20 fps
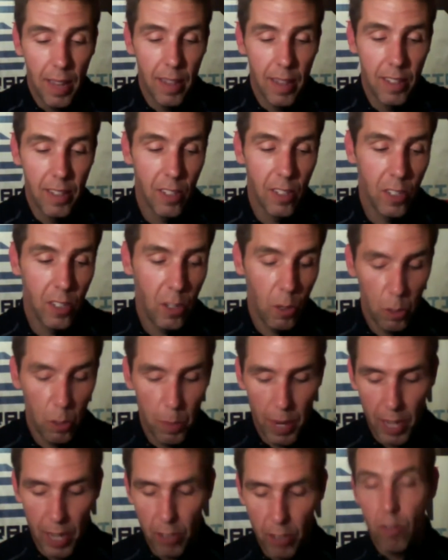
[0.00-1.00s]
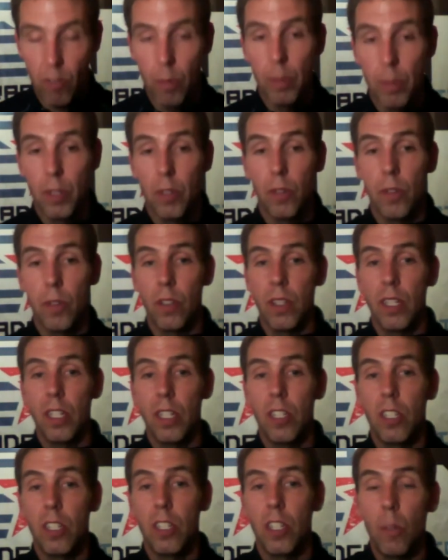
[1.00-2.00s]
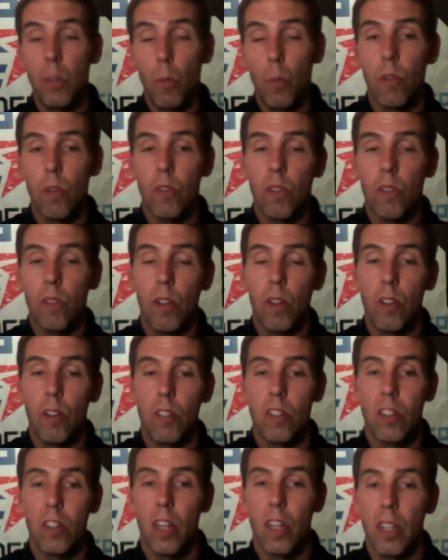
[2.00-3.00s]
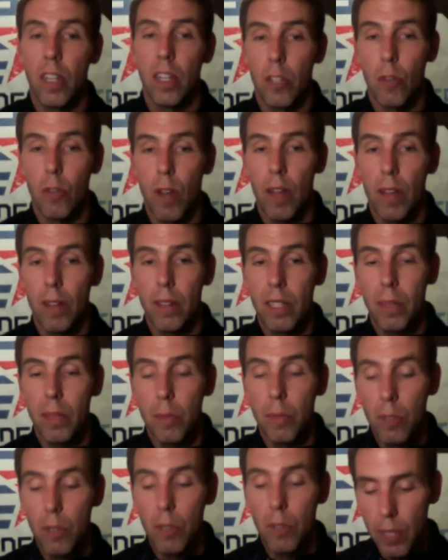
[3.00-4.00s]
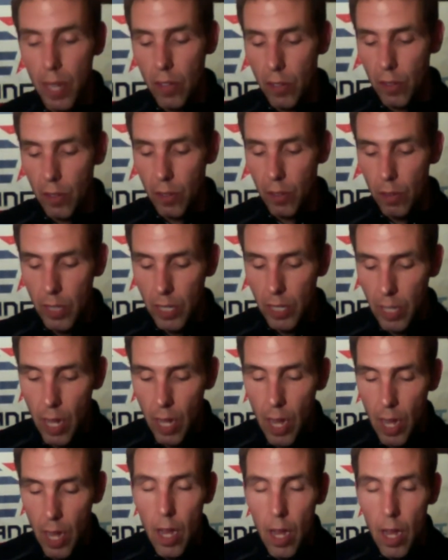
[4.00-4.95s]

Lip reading: This is Coach Patrick from Endurance Nation, the world's largest online triathlon team, 2013